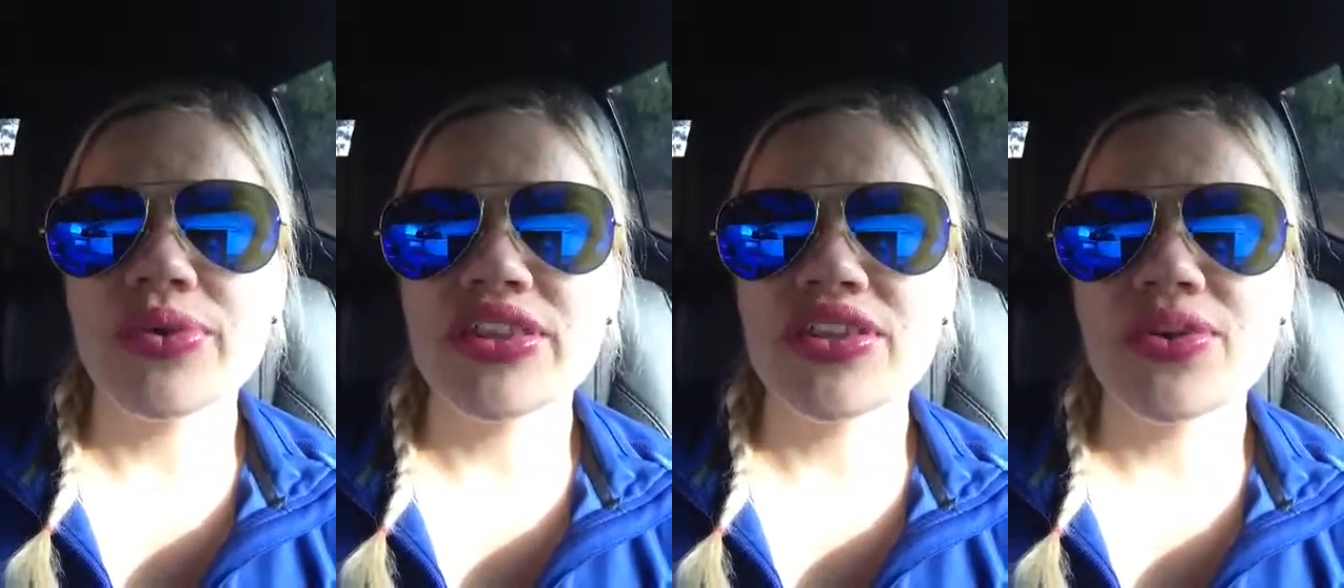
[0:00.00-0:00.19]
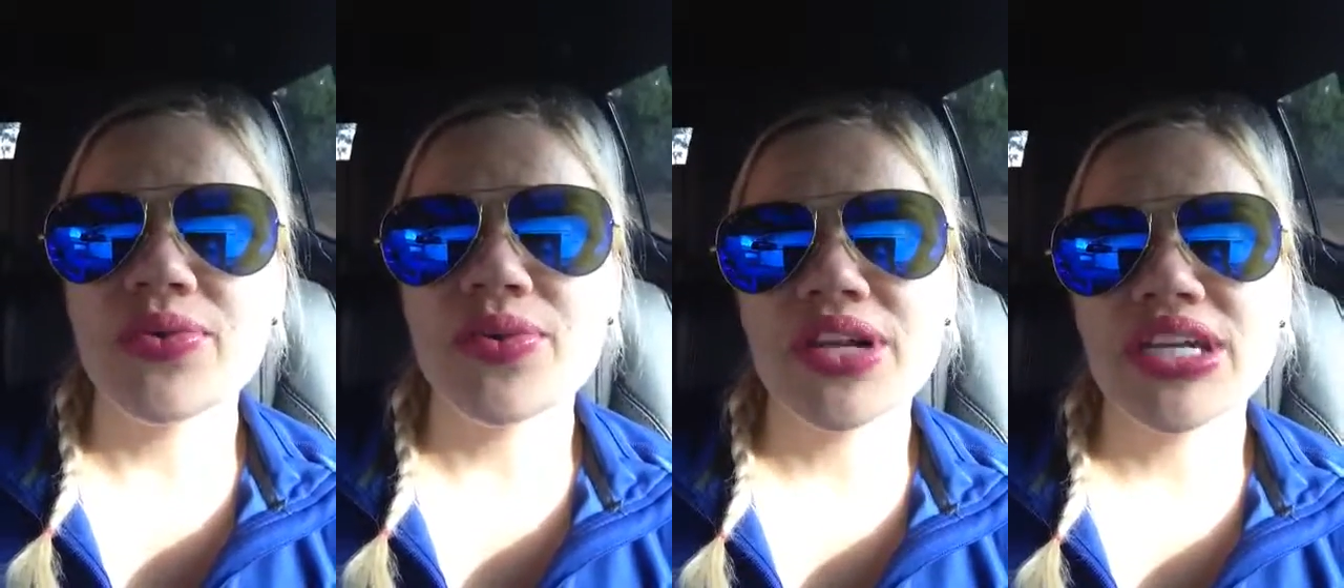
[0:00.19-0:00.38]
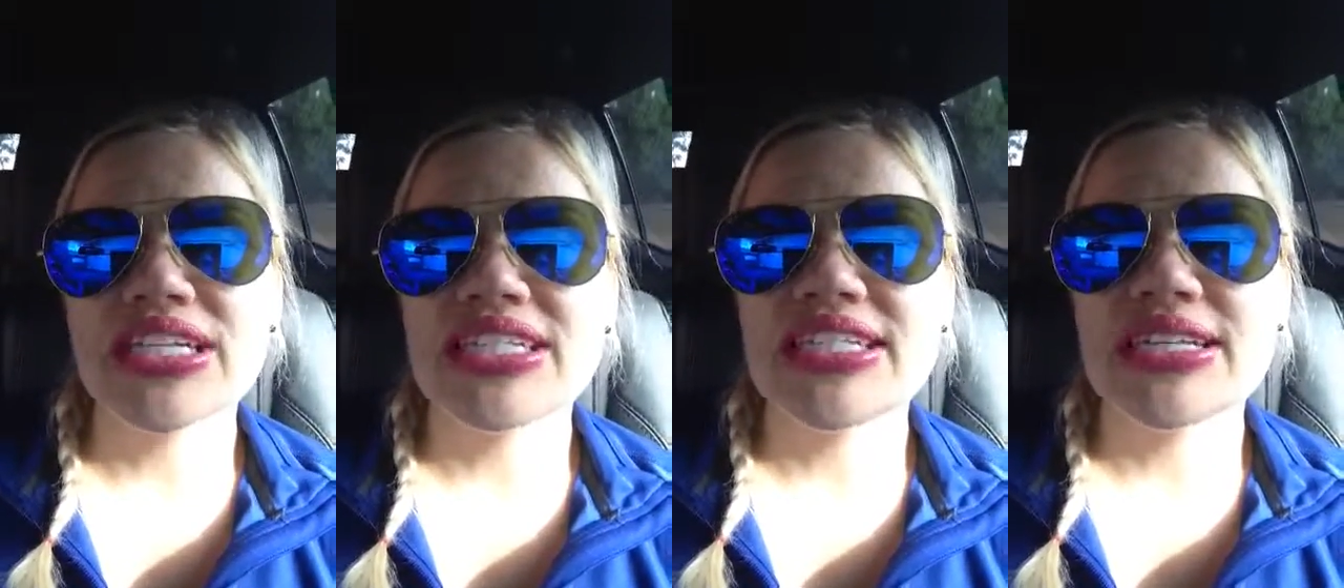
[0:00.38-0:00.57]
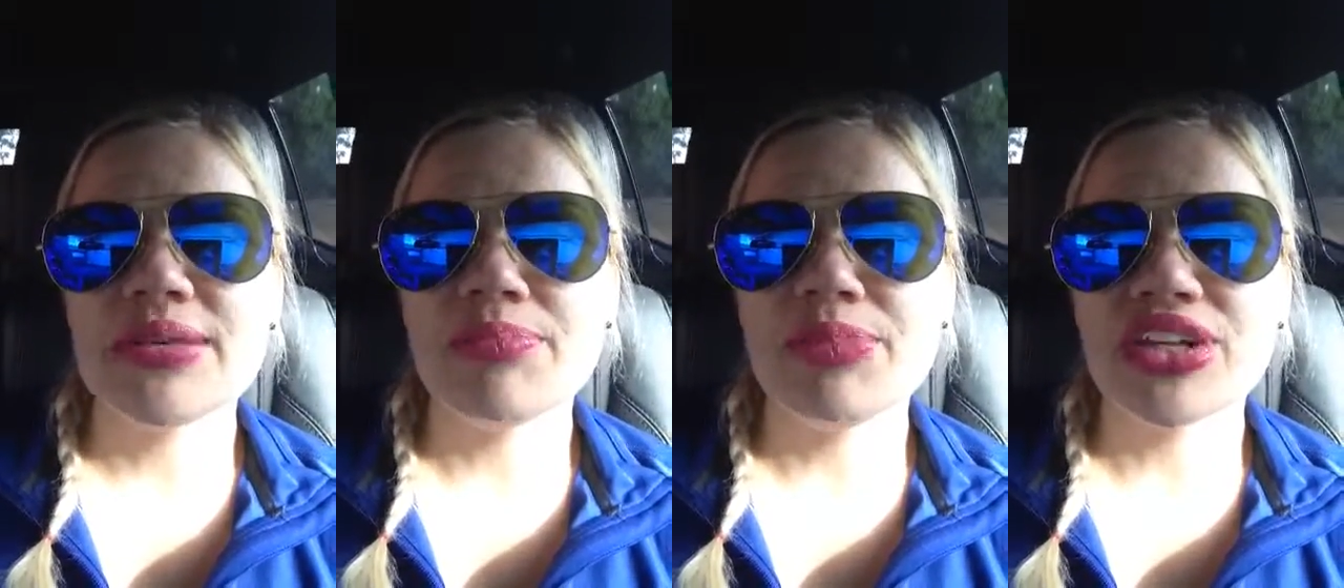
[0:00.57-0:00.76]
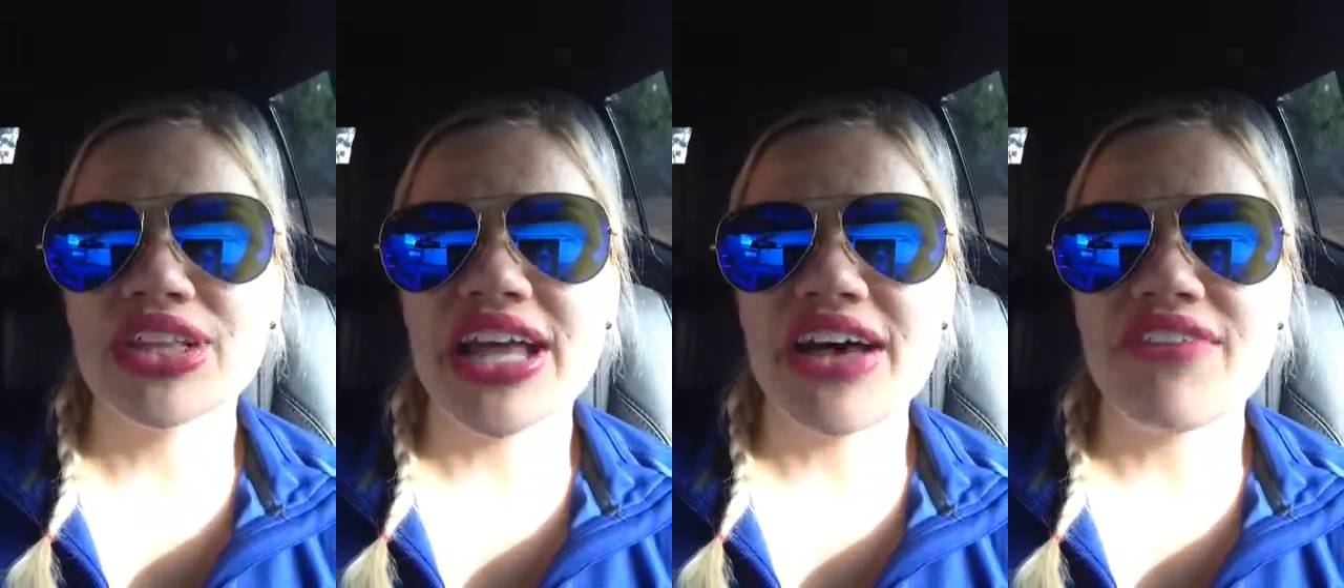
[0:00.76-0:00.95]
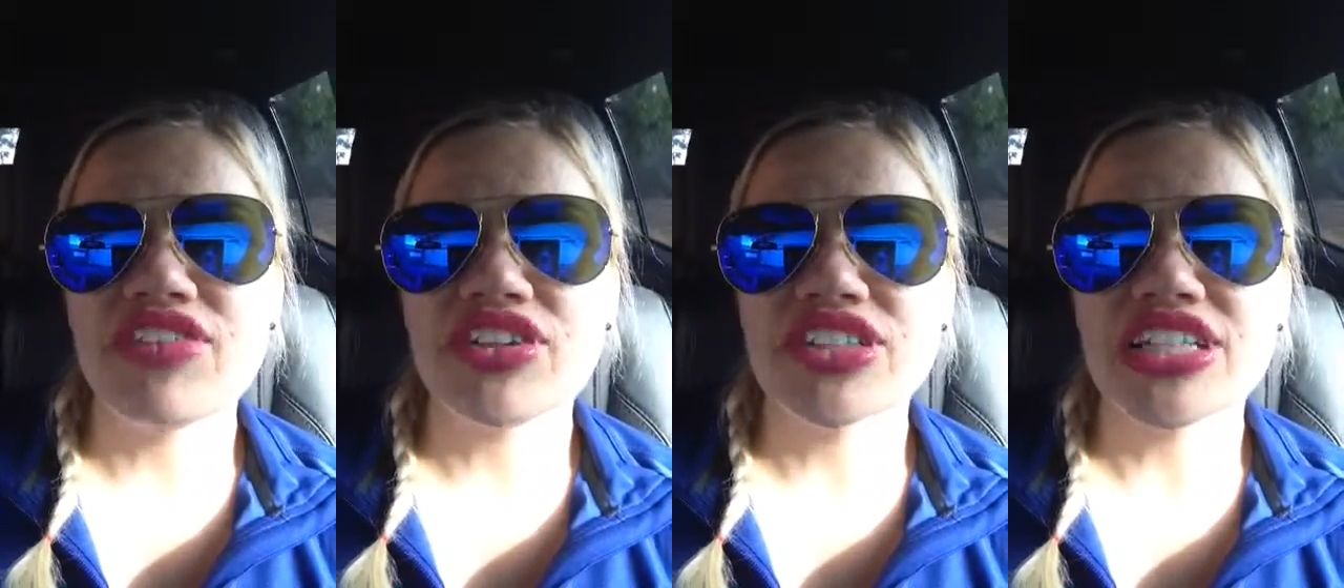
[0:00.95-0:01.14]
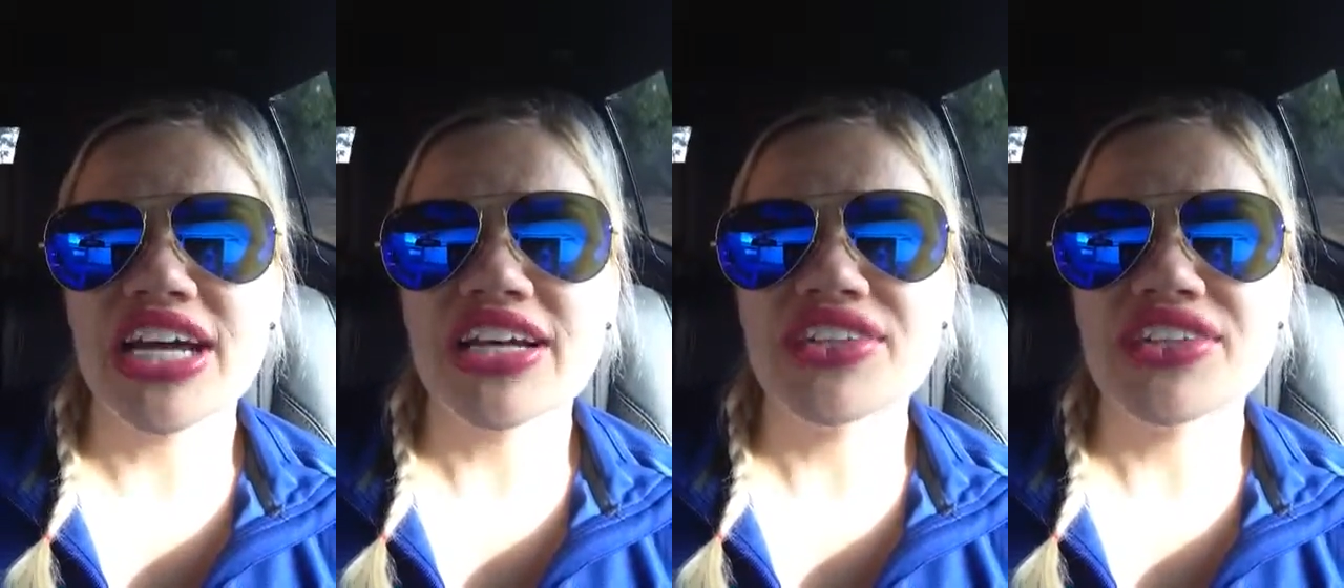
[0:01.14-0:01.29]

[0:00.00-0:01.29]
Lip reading: with you on a deeper level,